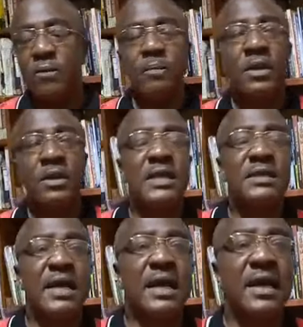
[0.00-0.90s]
This,
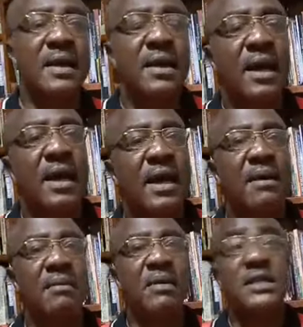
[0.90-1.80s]
uh, uh,
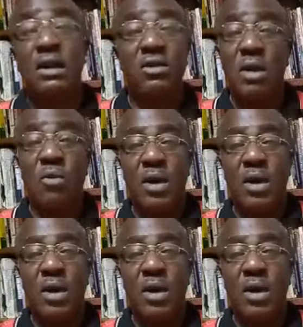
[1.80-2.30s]
this is another one